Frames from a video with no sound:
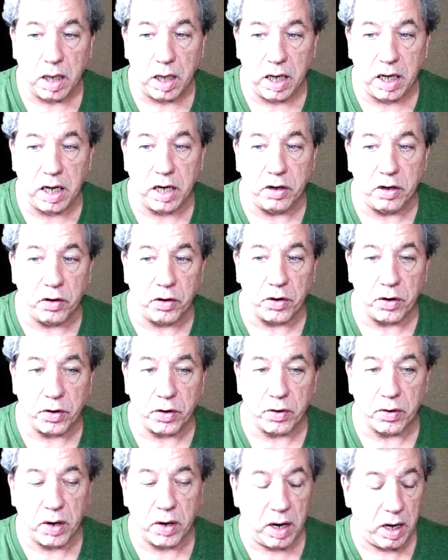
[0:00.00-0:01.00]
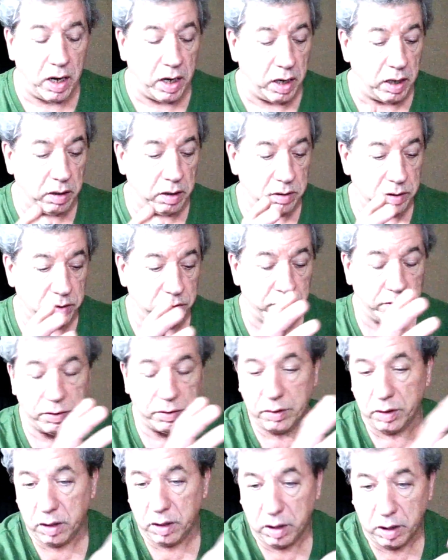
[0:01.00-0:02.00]
in
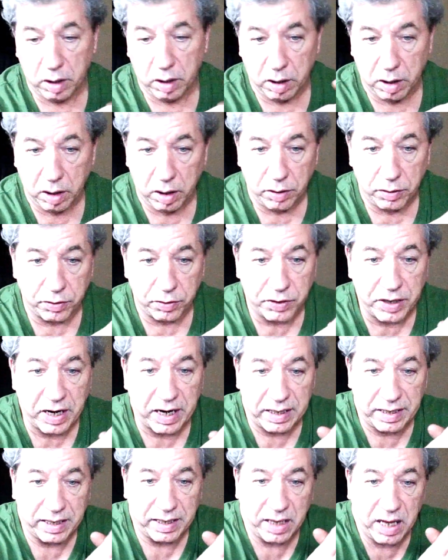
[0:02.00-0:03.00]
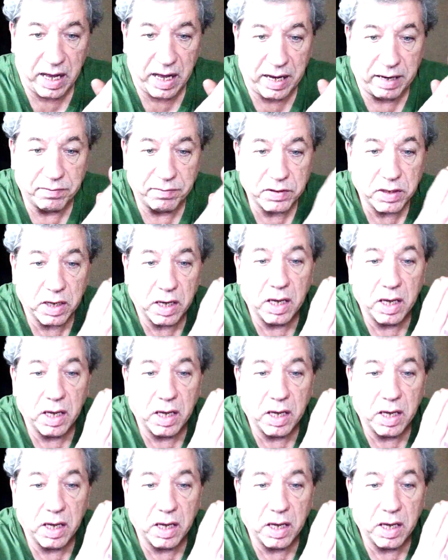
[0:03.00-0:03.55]
their daily lives.